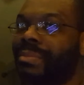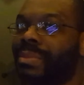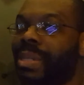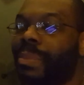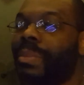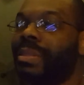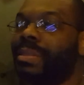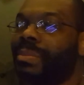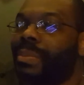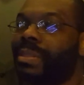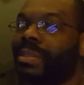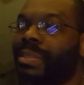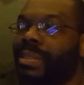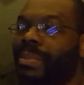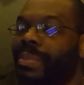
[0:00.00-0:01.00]
I mean,
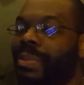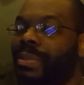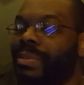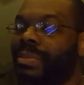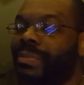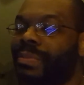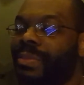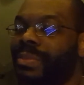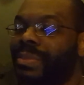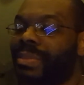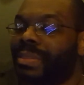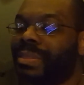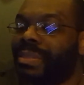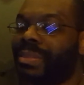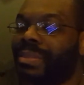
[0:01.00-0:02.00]
especially compared to the first
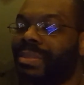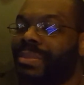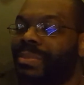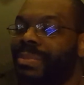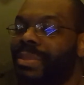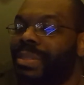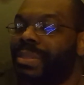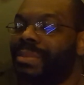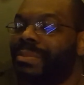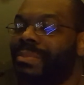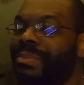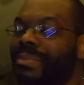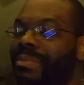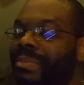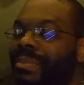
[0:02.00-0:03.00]
season, but
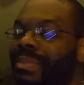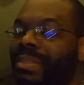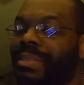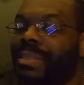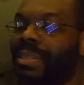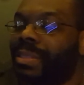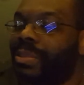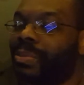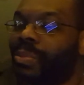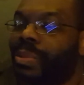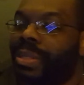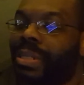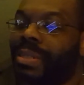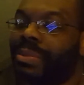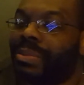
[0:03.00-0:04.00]
season one, I